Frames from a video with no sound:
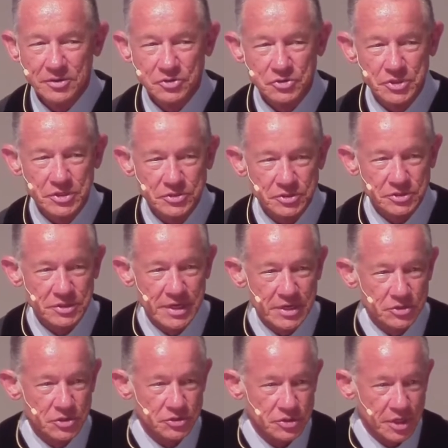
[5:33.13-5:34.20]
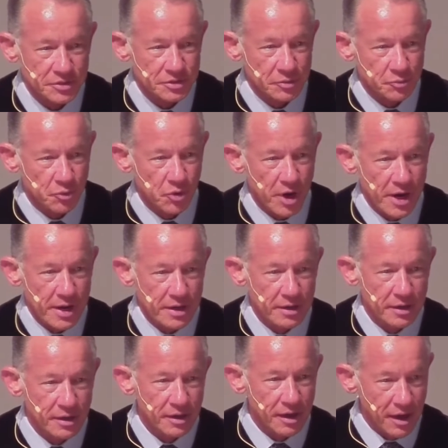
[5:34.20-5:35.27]
Jesus teaches us to pray
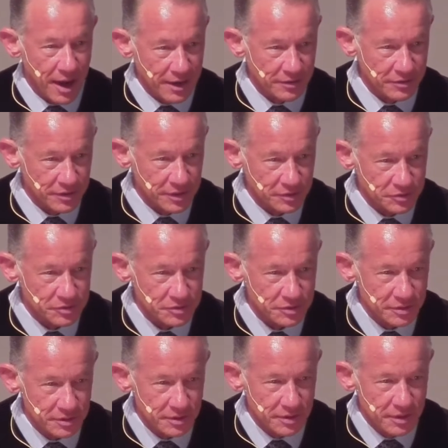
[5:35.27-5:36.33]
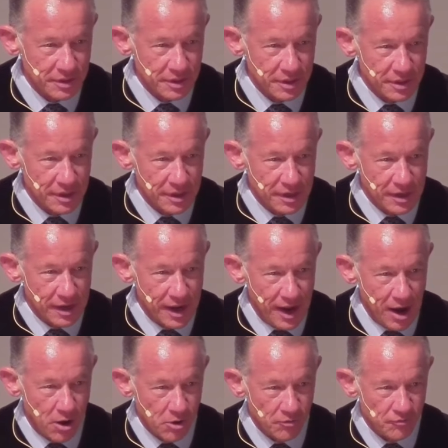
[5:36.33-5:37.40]
like this:
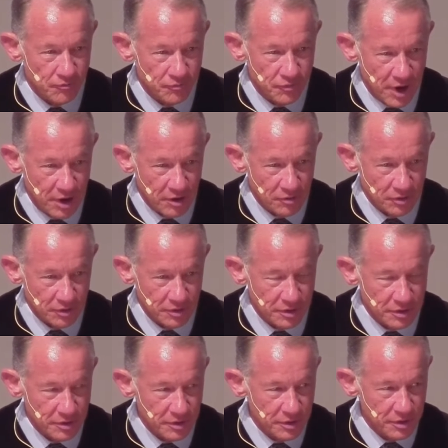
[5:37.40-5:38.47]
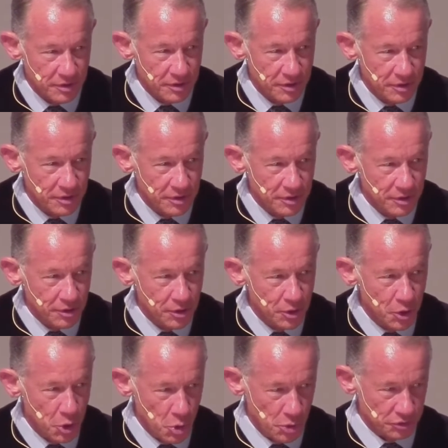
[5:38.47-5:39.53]
Our Father
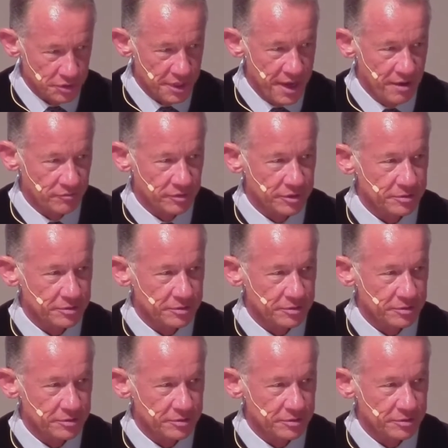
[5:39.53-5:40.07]
who is in heaven.